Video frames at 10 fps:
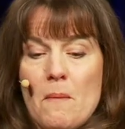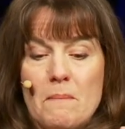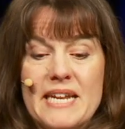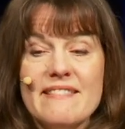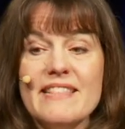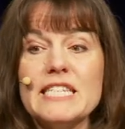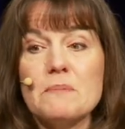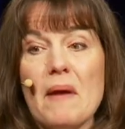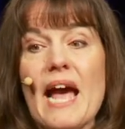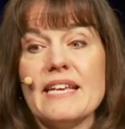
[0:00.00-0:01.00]
But in this
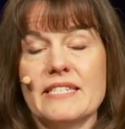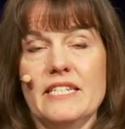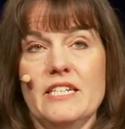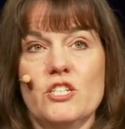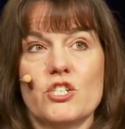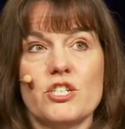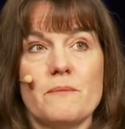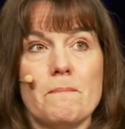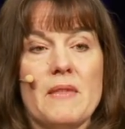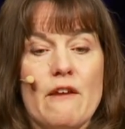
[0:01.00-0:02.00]
passage,
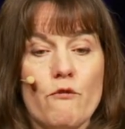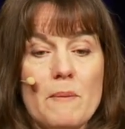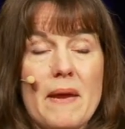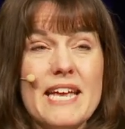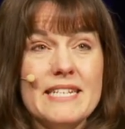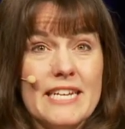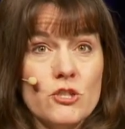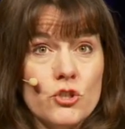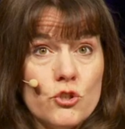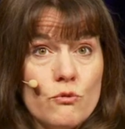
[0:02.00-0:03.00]
if we pay
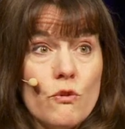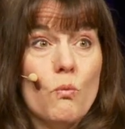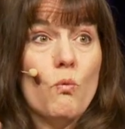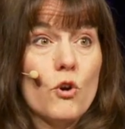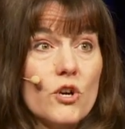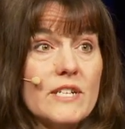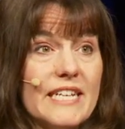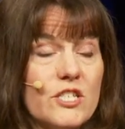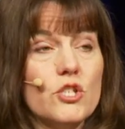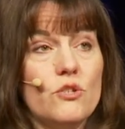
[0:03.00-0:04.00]
attention to the word
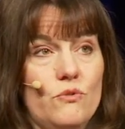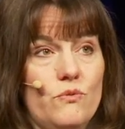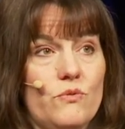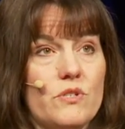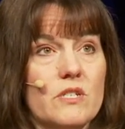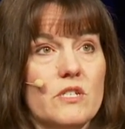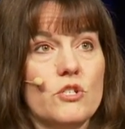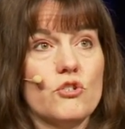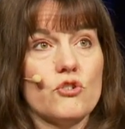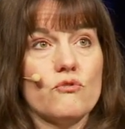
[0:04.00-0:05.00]
that's used
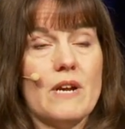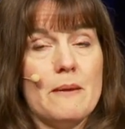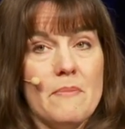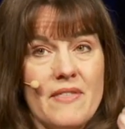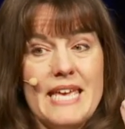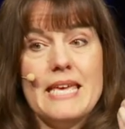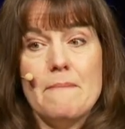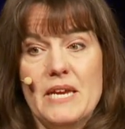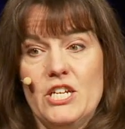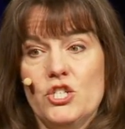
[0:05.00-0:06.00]
to describe the
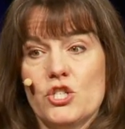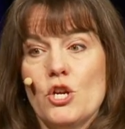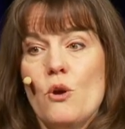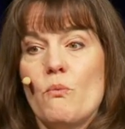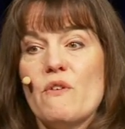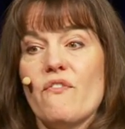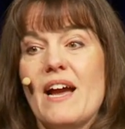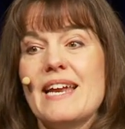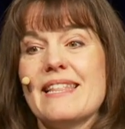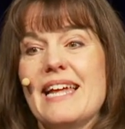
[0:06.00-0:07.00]
image, we
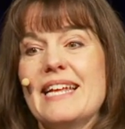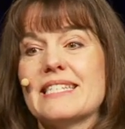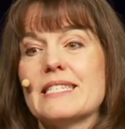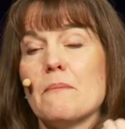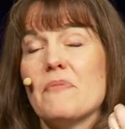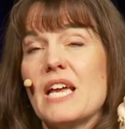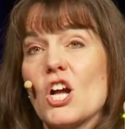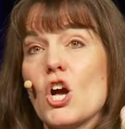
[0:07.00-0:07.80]
find that it's something